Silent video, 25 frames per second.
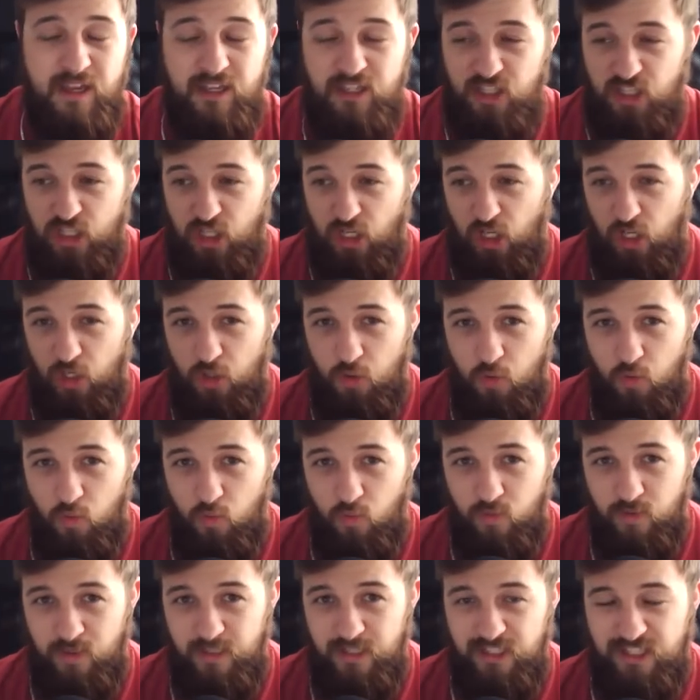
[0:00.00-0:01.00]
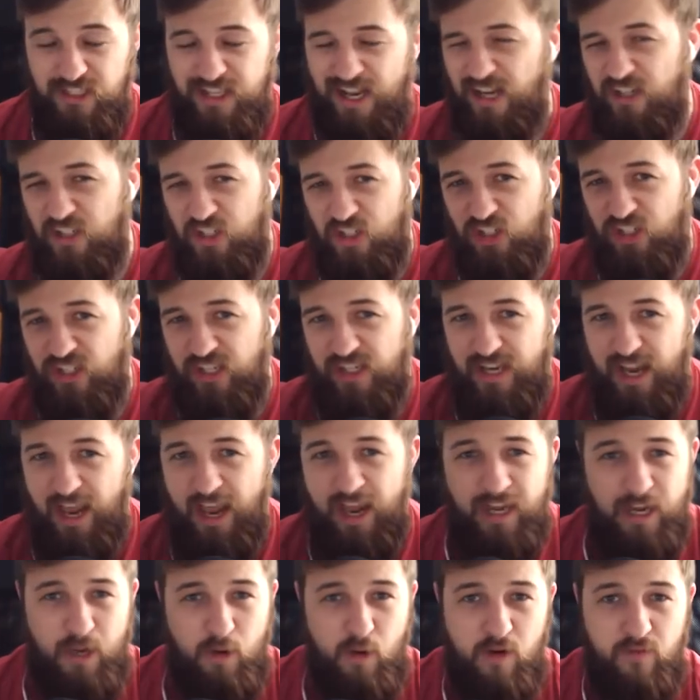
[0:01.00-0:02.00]
saloon /
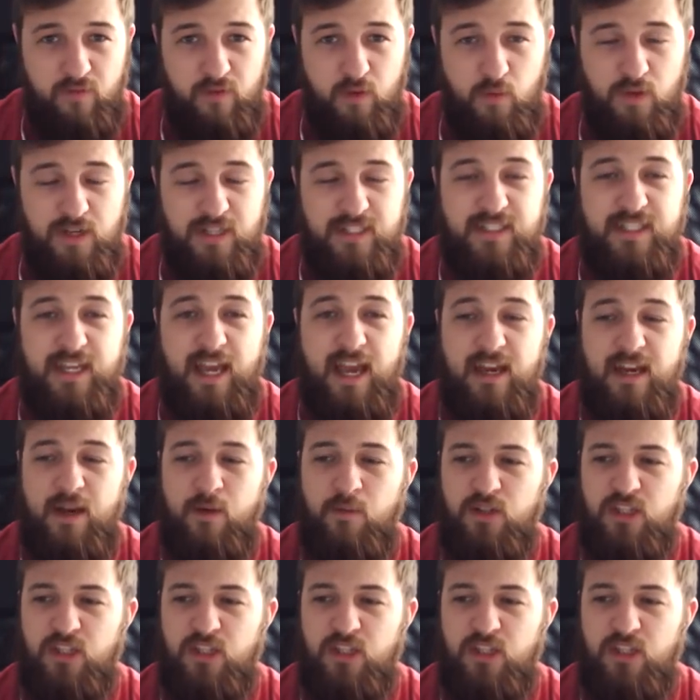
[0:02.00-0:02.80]
sedan, however you want to say it.